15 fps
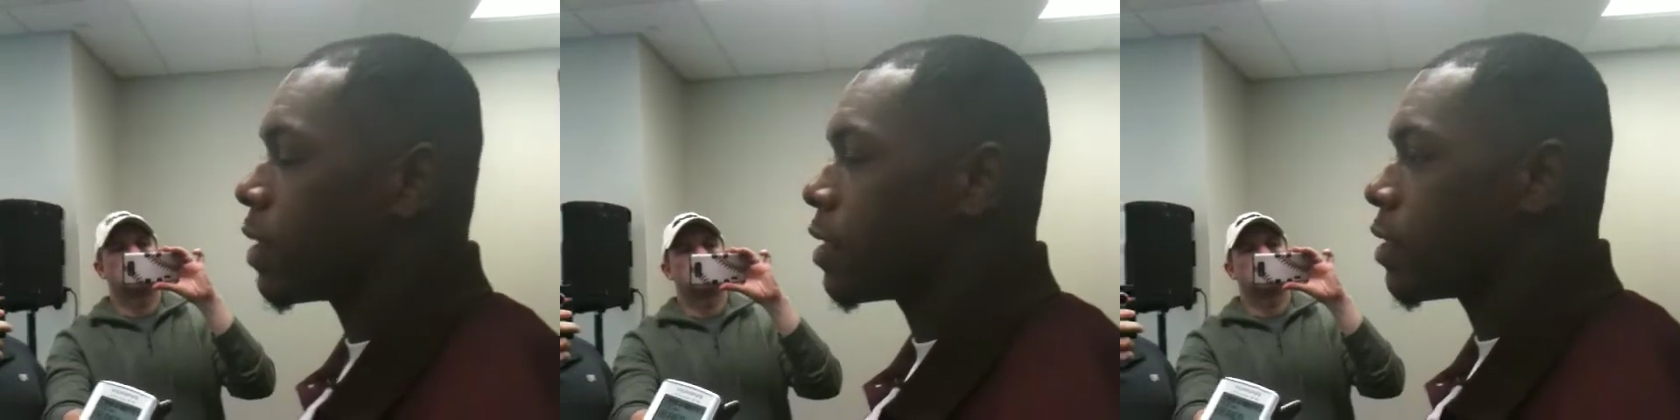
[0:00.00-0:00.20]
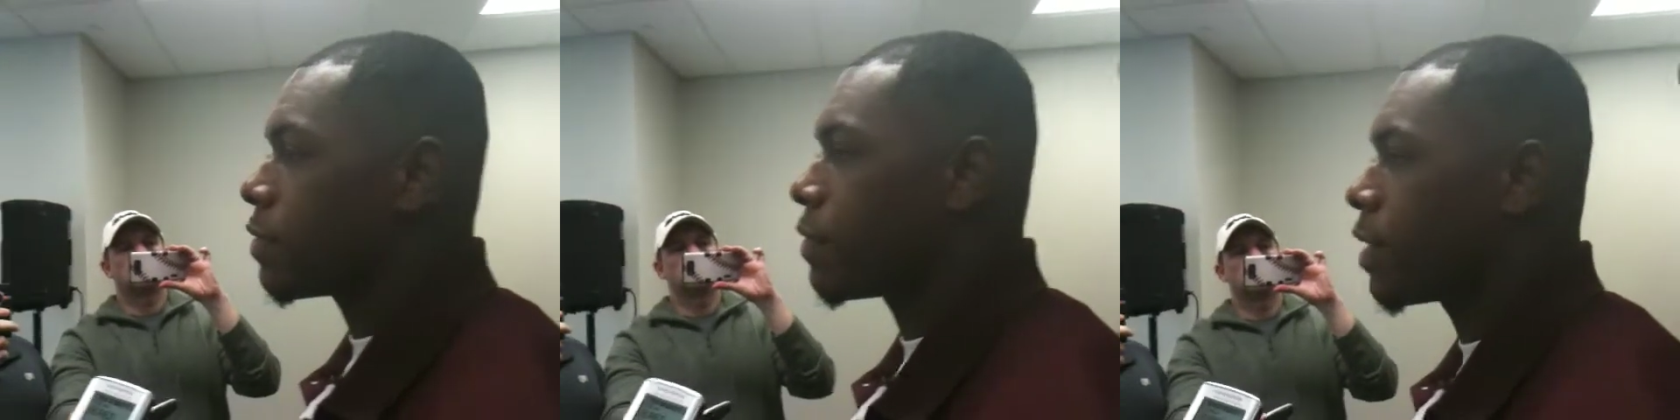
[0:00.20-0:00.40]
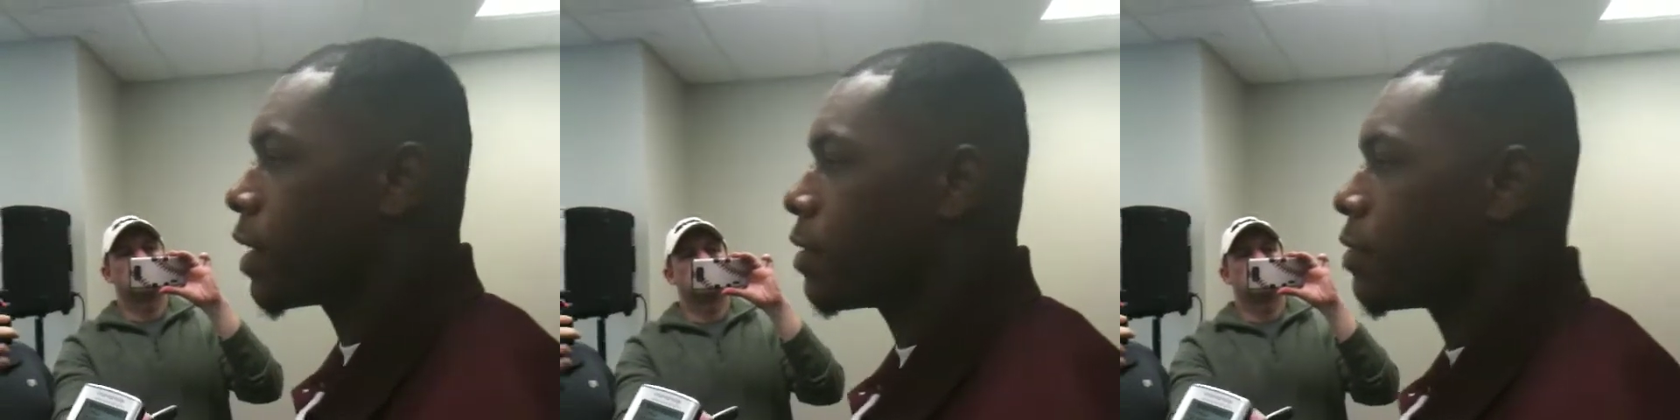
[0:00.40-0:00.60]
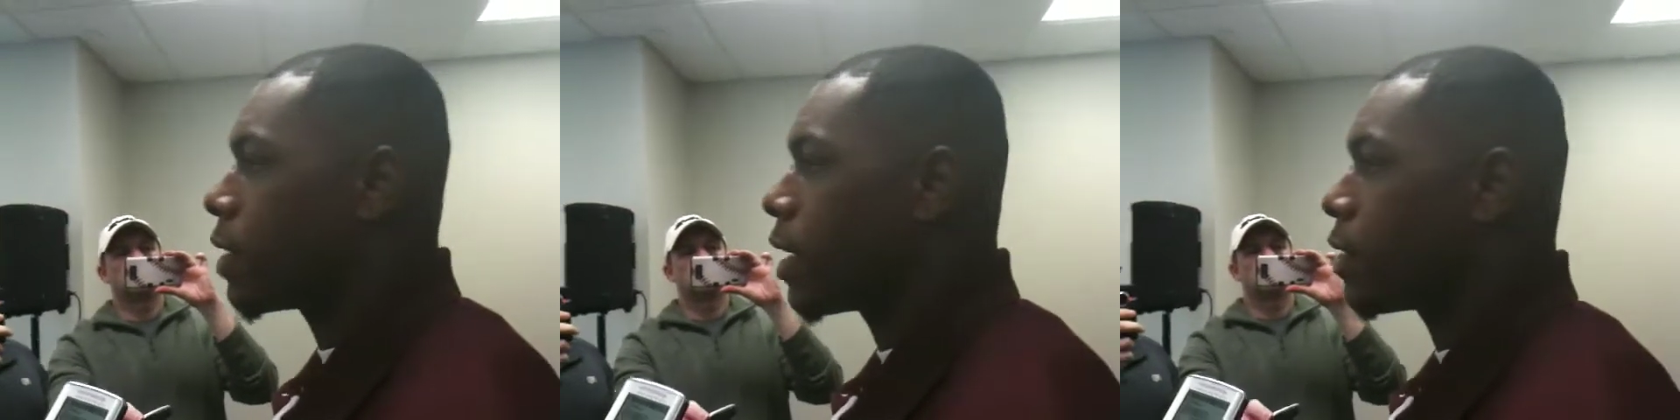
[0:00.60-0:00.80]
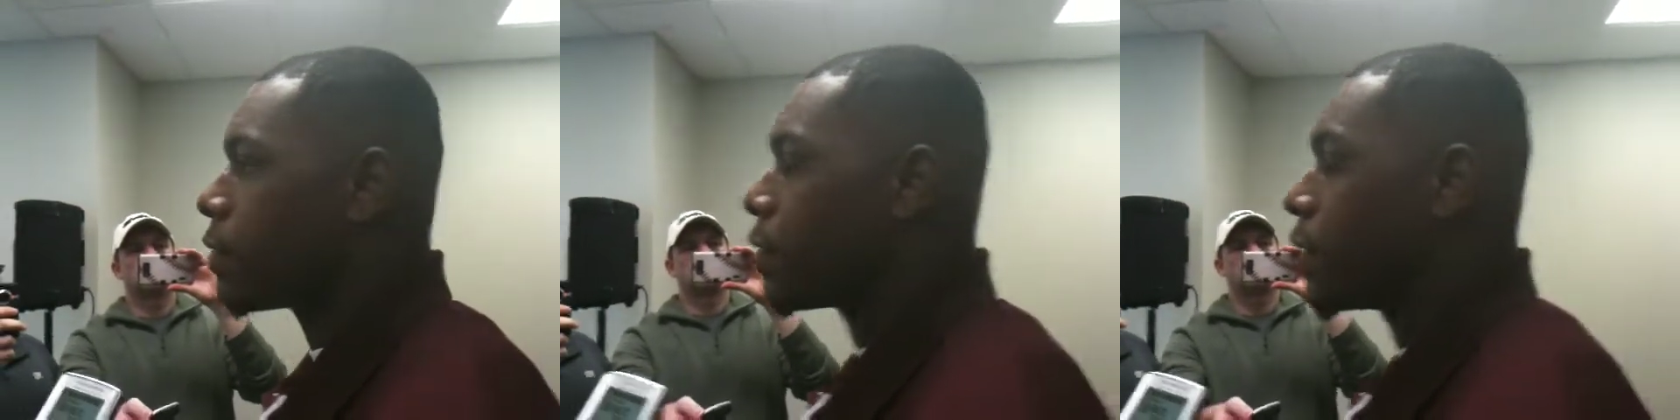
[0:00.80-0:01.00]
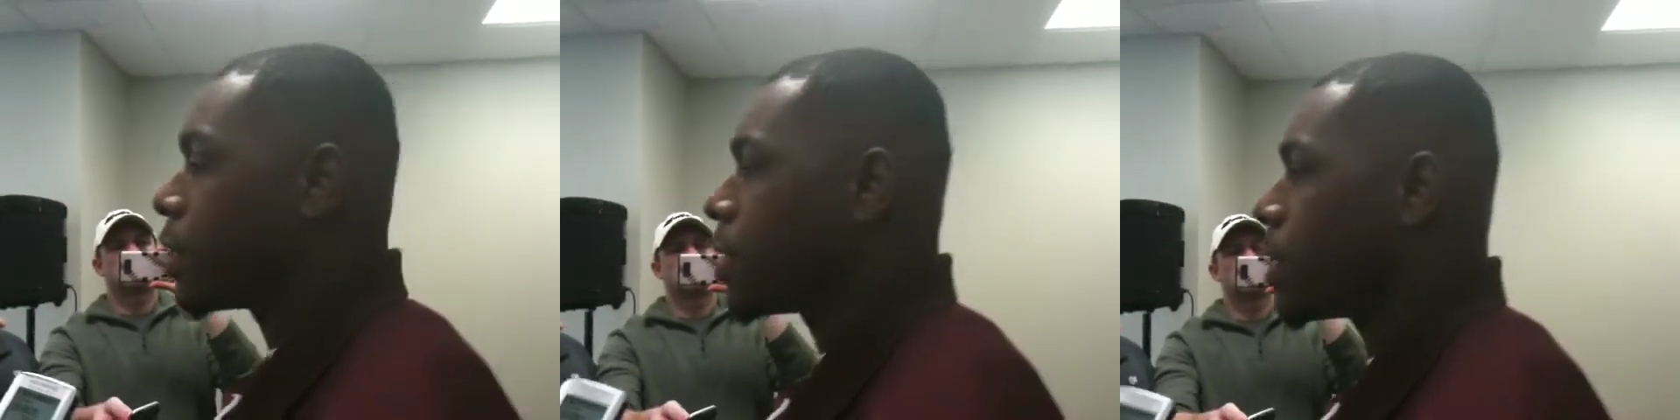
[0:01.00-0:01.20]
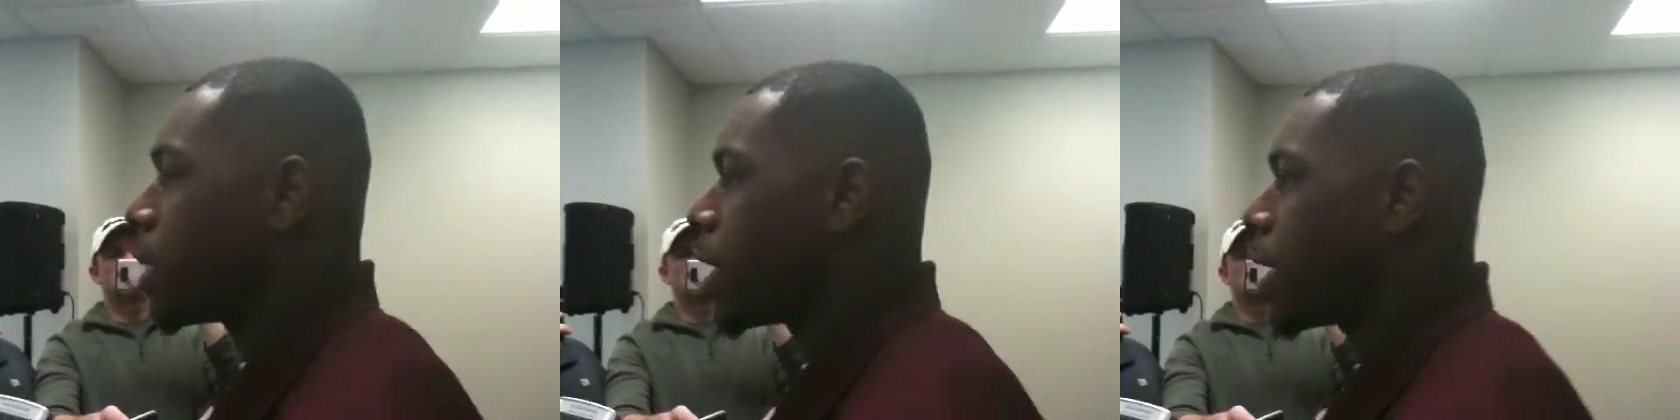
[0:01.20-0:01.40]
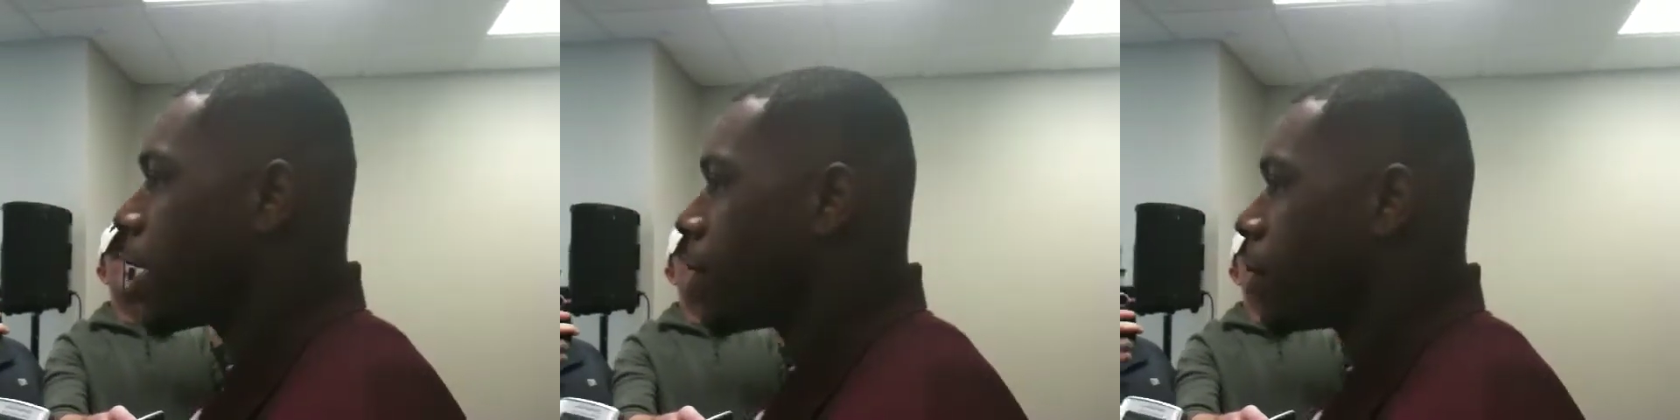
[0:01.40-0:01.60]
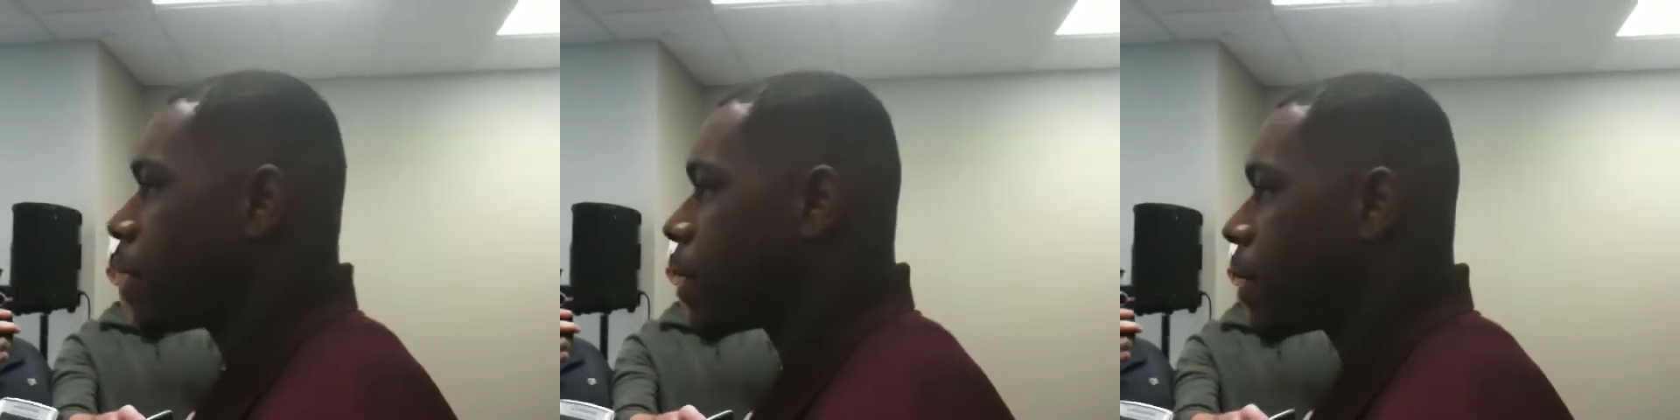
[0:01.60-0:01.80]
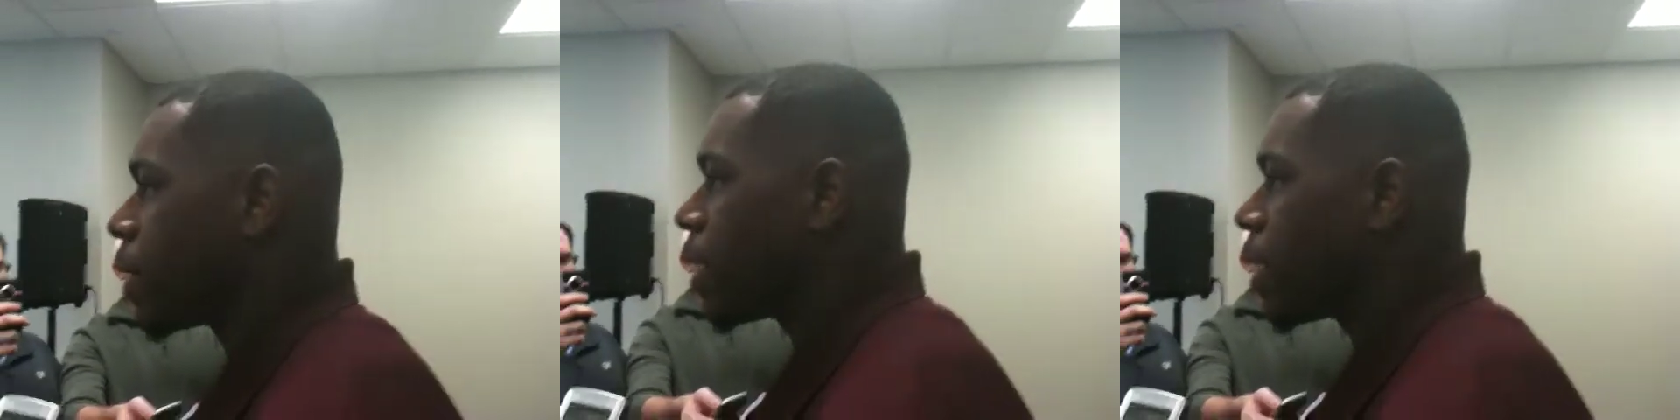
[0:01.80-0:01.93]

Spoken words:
I just feel like we got to finish the game